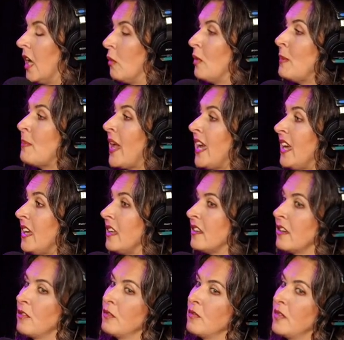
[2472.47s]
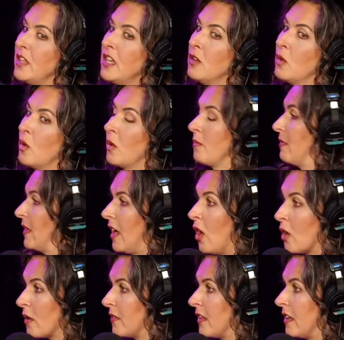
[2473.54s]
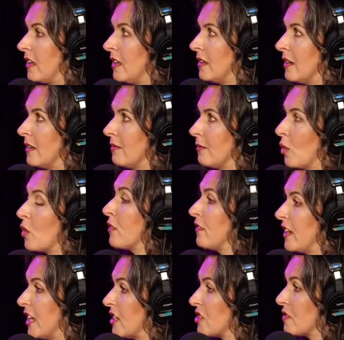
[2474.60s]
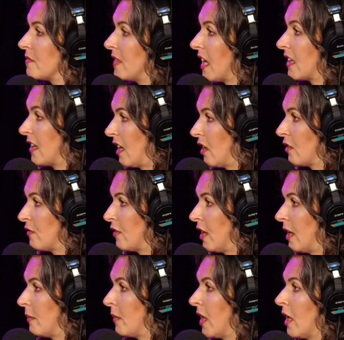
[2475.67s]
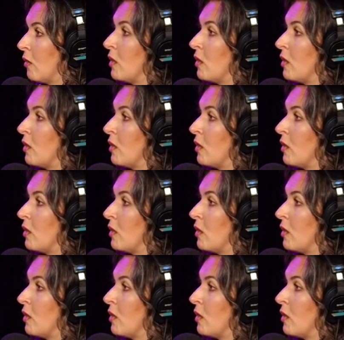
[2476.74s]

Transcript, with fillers: We paid the or, the orphanage that cared for him.